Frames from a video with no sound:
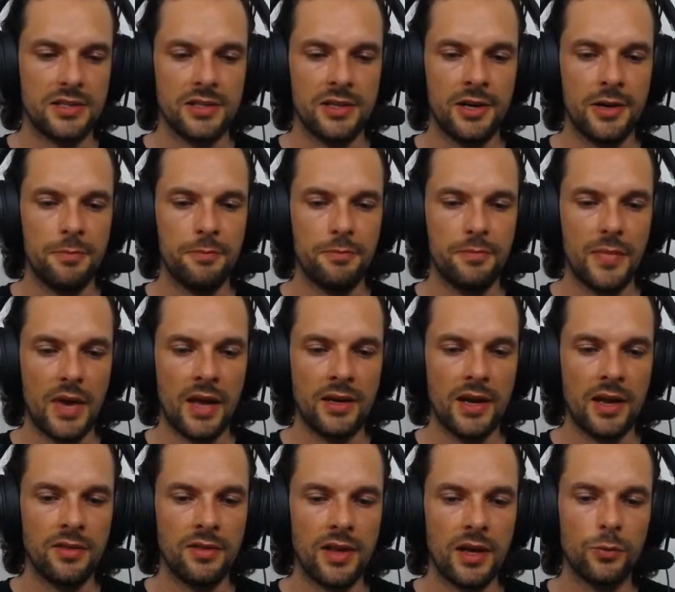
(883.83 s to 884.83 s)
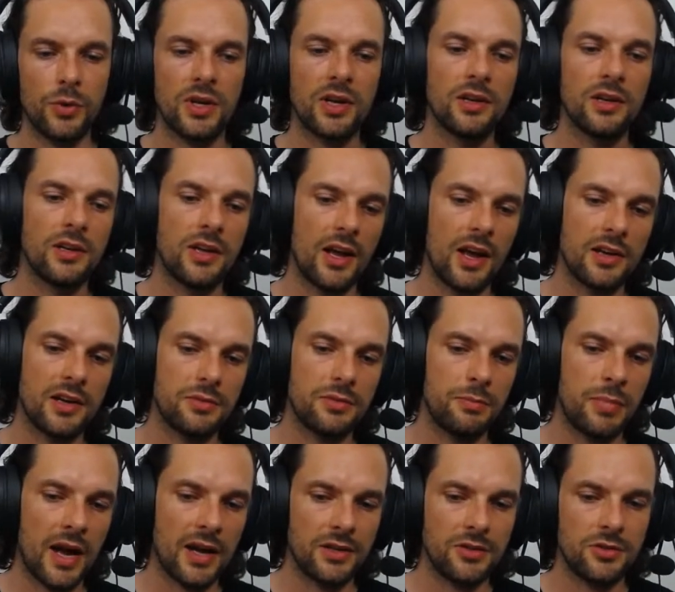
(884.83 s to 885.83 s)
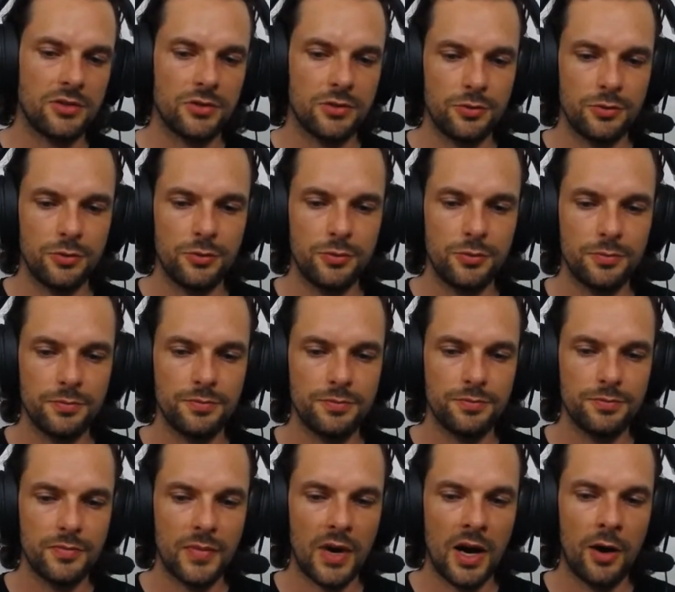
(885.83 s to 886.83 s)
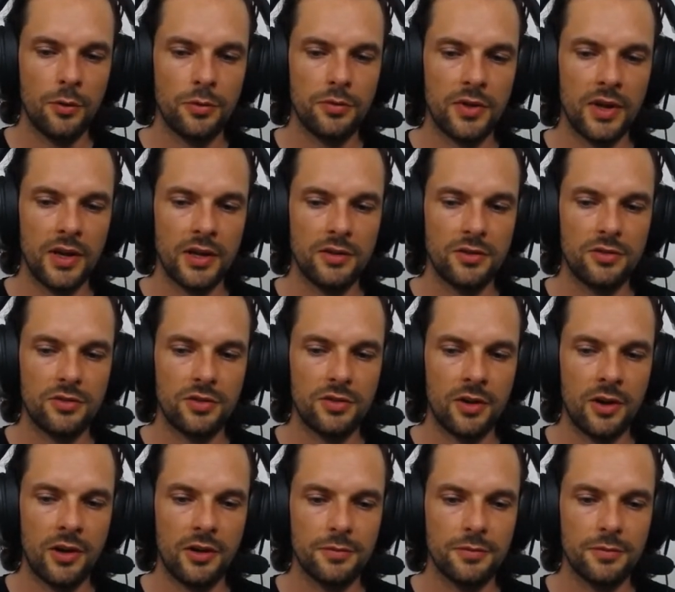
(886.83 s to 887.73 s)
and then we can get back to how things